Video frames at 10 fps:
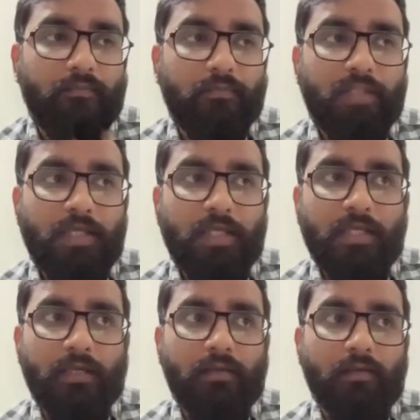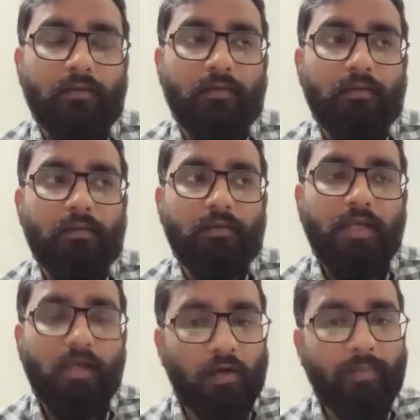the
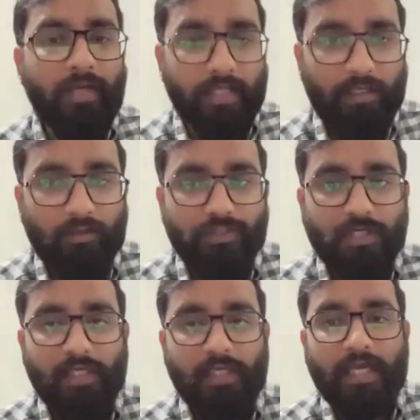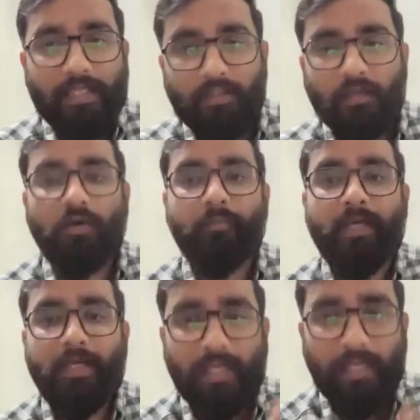government in Australia and the
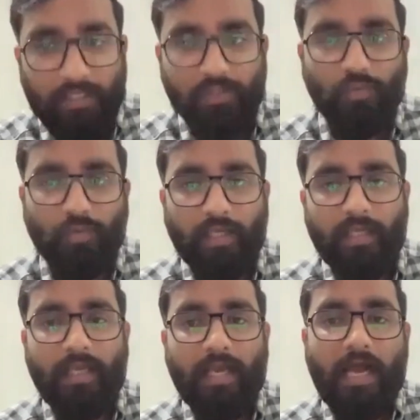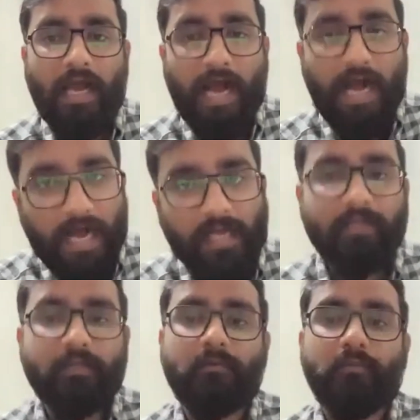government in UK
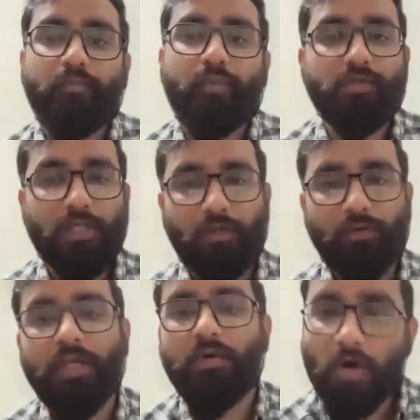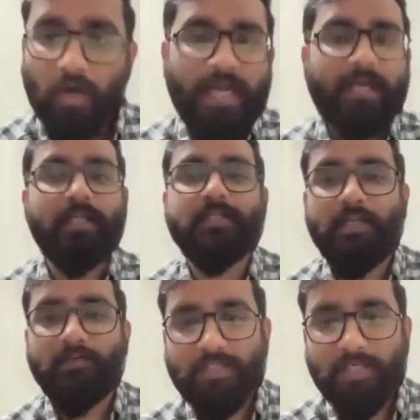are prosecuting or at least
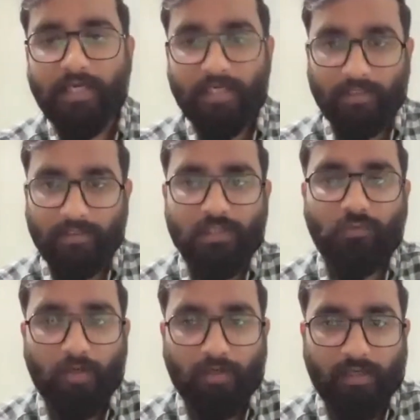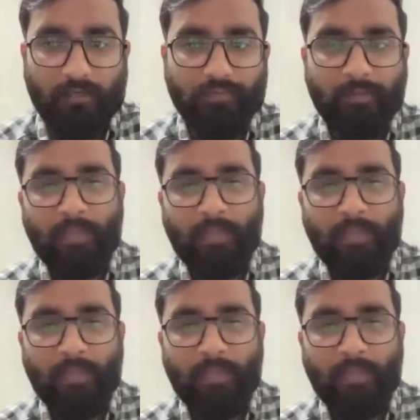investigating these war crimes.